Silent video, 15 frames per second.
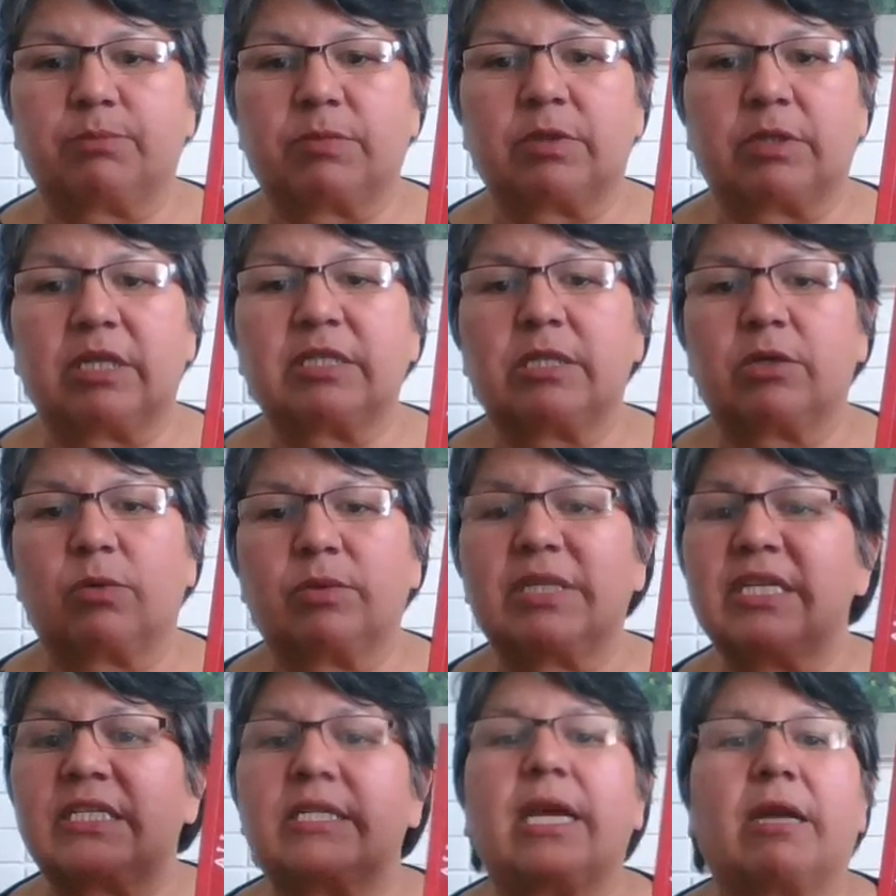It doesn't
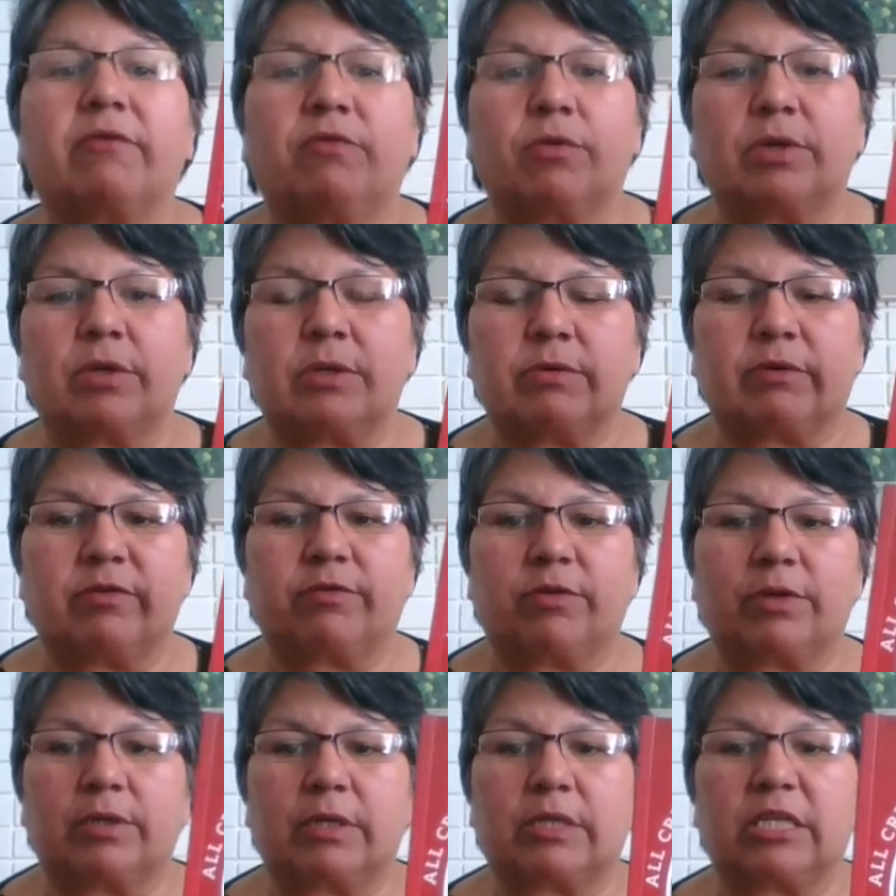only stand for the
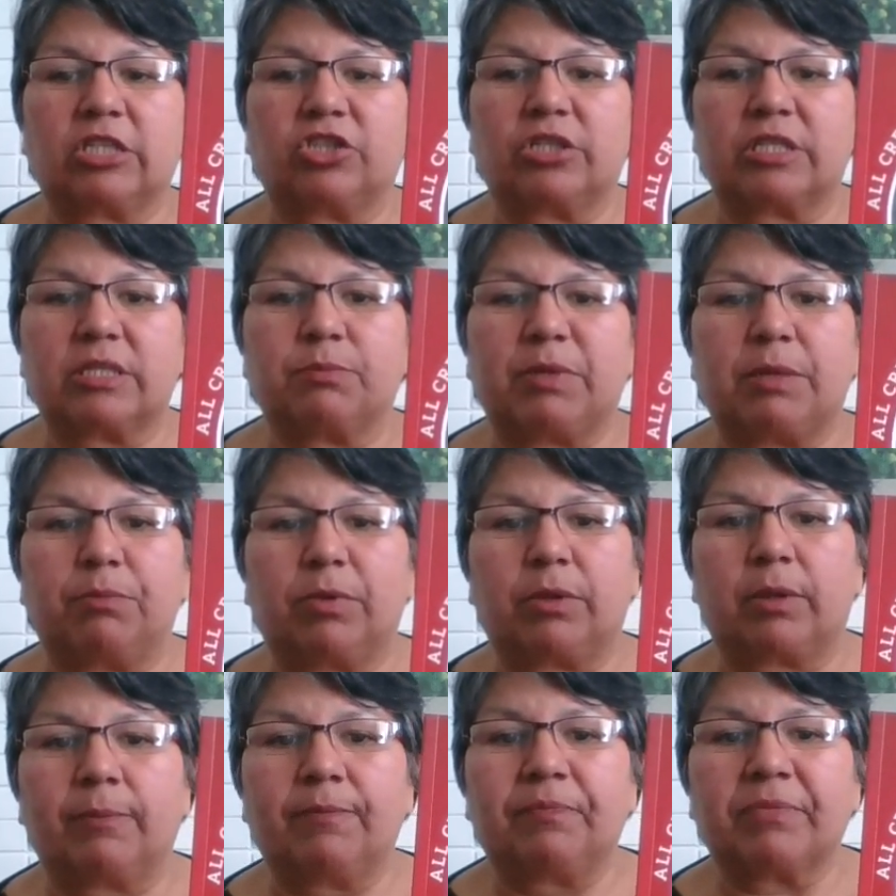Indigenous people.